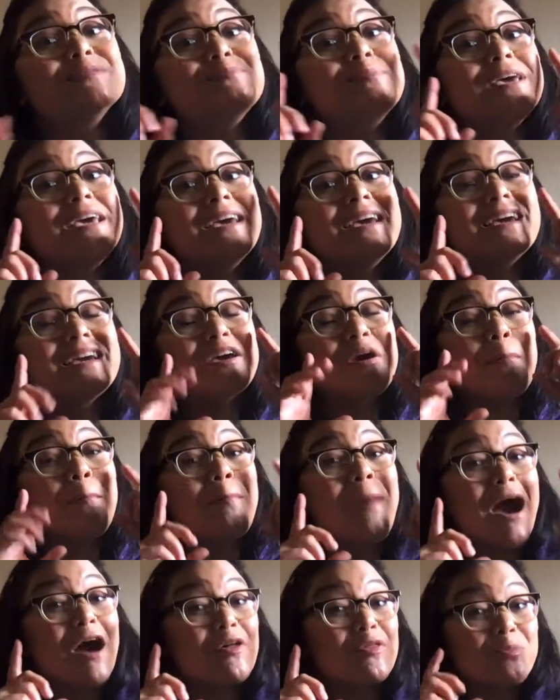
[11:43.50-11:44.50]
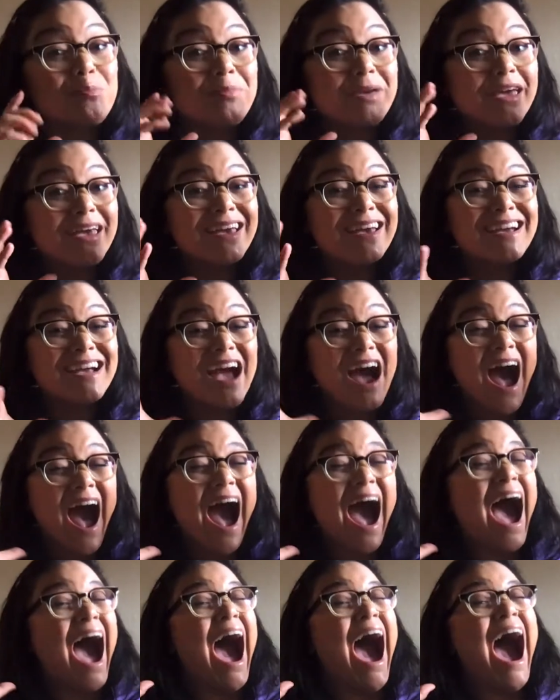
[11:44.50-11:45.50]
big, mouth big.
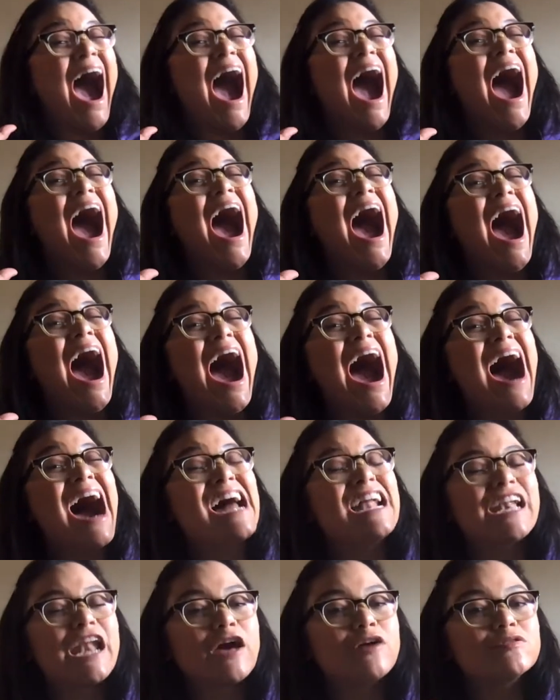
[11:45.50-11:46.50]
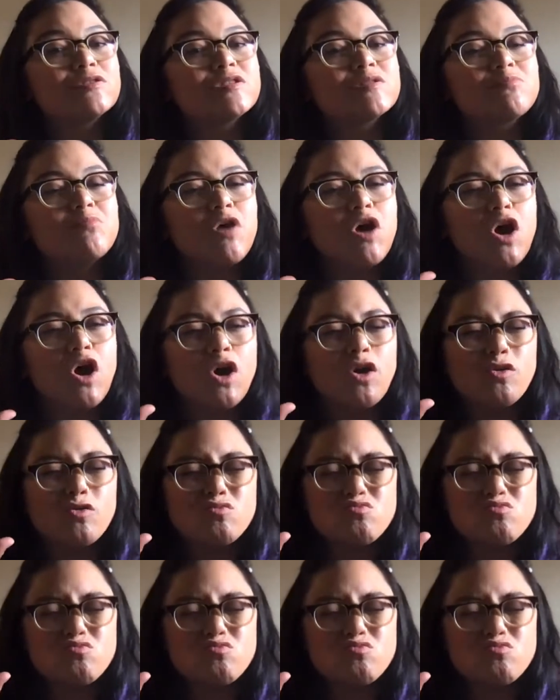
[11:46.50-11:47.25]
Now small.